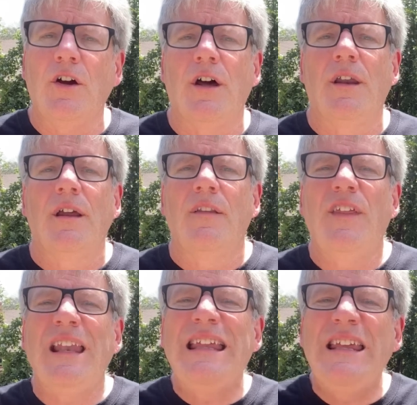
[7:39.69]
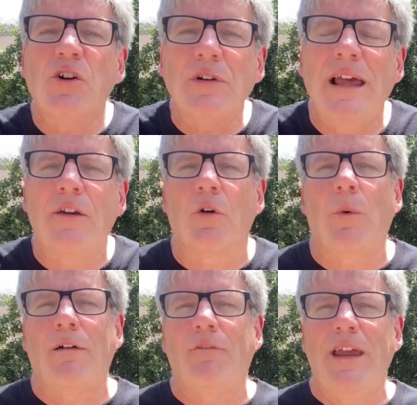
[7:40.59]
good. Then a year later,
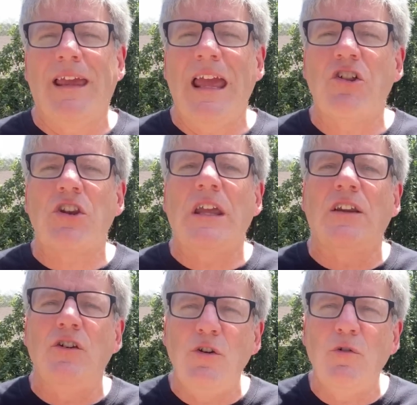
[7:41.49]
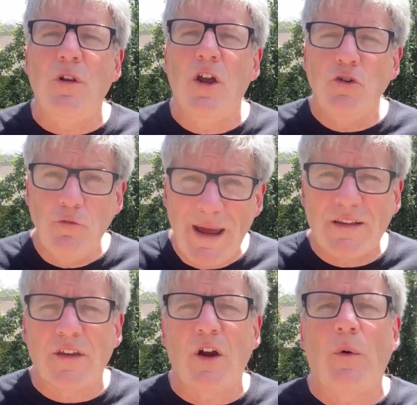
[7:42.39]
while vacationing in New
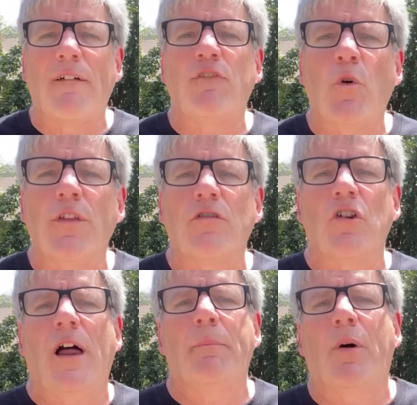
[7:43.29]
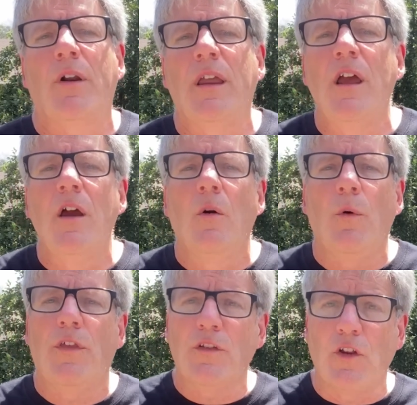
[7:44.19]
Mexico at a 4th of July party
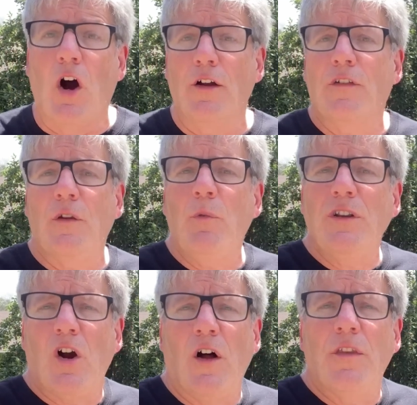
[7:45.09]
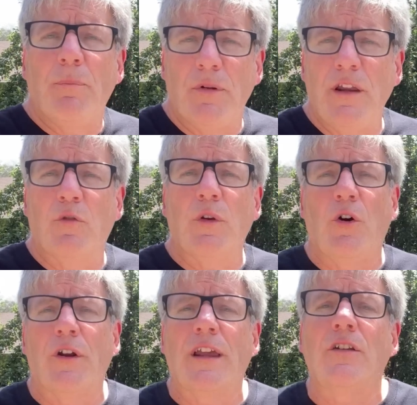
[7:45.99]
with his dog, someone called the police
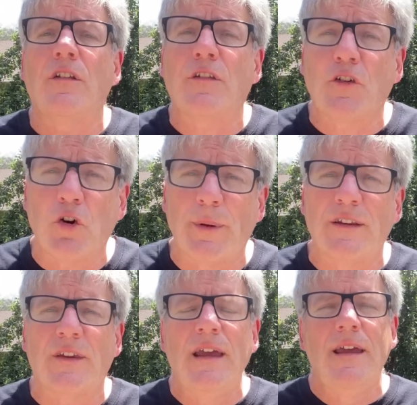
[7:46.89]
regarding a disturbance.